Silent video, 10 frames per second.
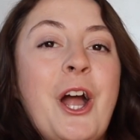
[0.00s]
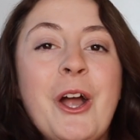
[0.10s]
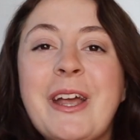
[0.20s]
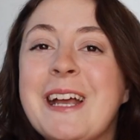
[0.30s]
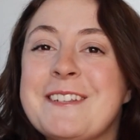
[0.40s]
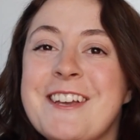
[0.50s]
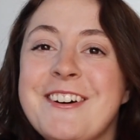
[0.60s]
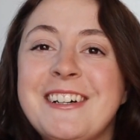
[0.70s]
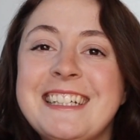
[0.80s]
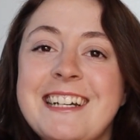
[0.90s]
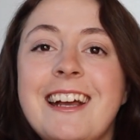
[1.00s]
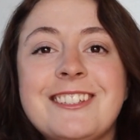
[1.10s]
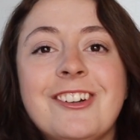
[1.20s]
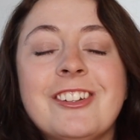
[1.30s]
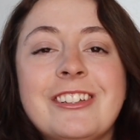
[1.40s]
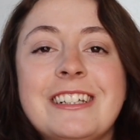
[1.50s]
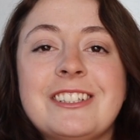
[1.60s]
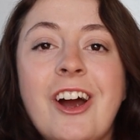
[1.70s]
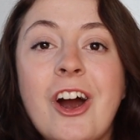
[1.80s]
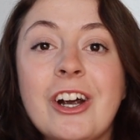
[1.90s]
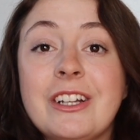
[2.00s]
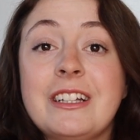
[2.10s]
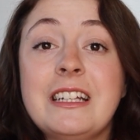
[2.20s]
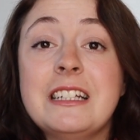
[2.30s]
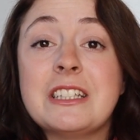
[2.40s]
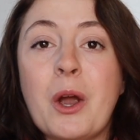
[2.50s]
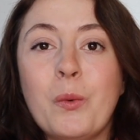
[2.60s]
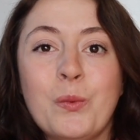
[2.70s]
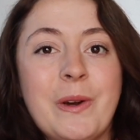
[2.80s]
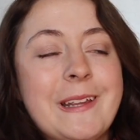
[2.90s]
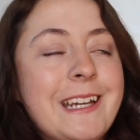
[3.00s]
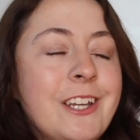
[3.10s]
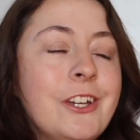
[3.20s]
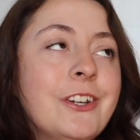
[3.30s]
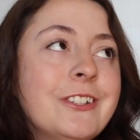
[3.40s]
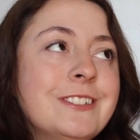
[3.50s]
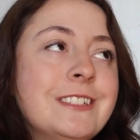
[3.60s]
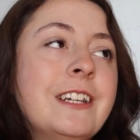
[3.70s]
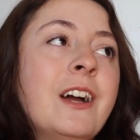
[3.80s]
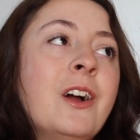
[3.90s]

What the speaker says: Okay, so next on the list are these really cute